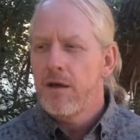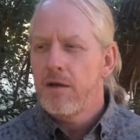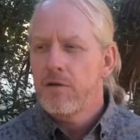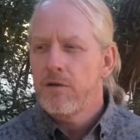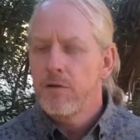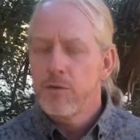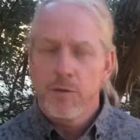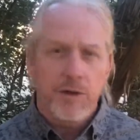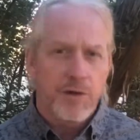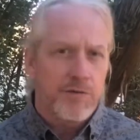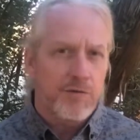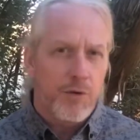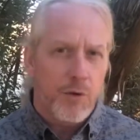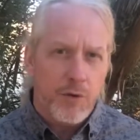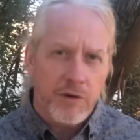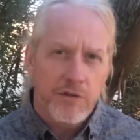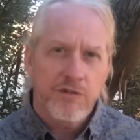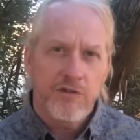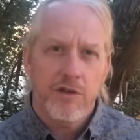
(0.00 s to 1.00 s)
guerrilla
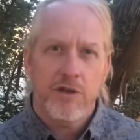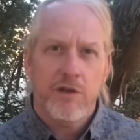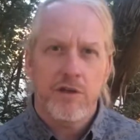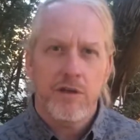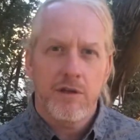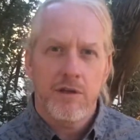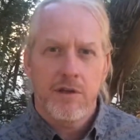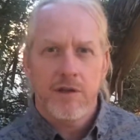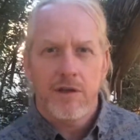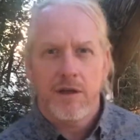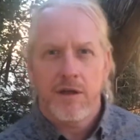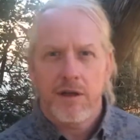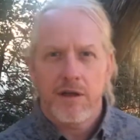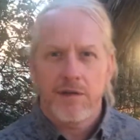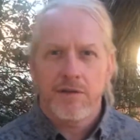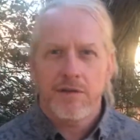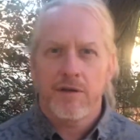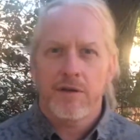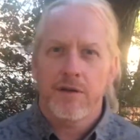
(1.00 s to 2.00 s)
foraging,
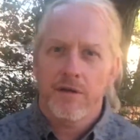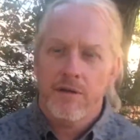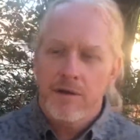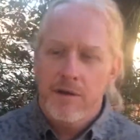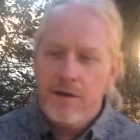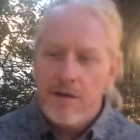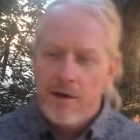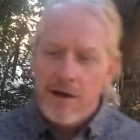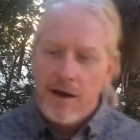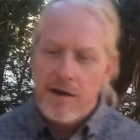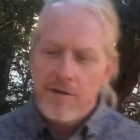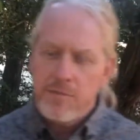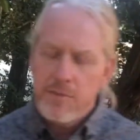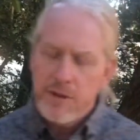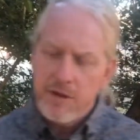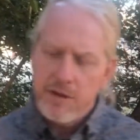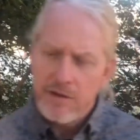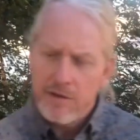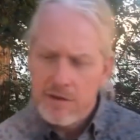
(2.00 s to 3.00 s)
and I've
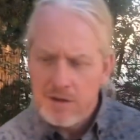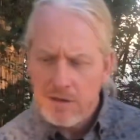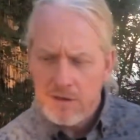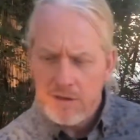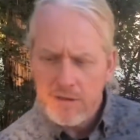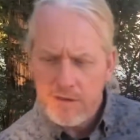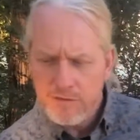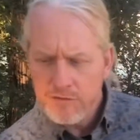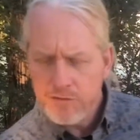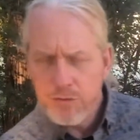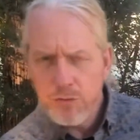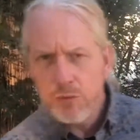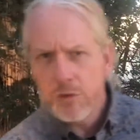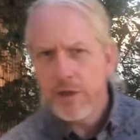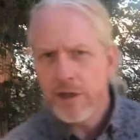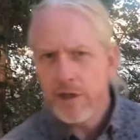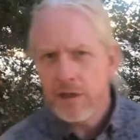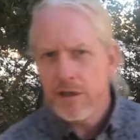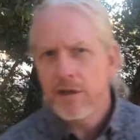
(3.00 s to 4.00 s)
been
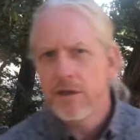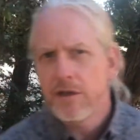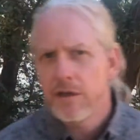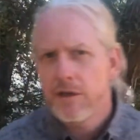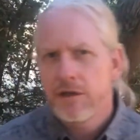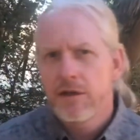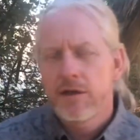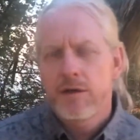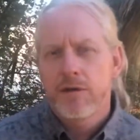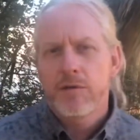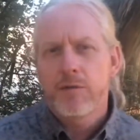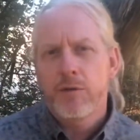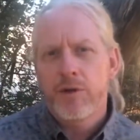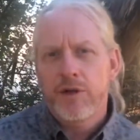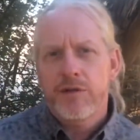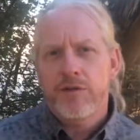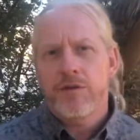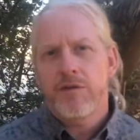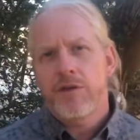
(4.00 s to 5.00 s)
schooling
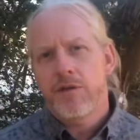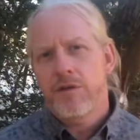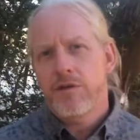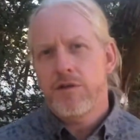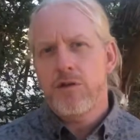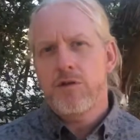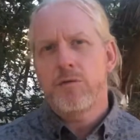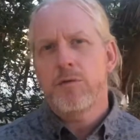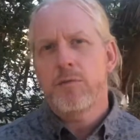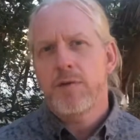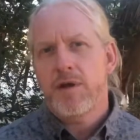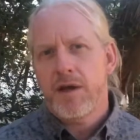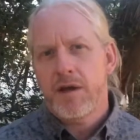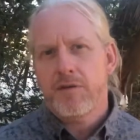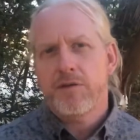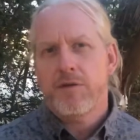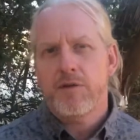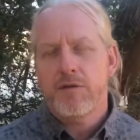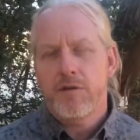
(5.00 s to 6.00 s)
with the Human
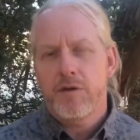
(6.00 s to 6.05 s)
Path and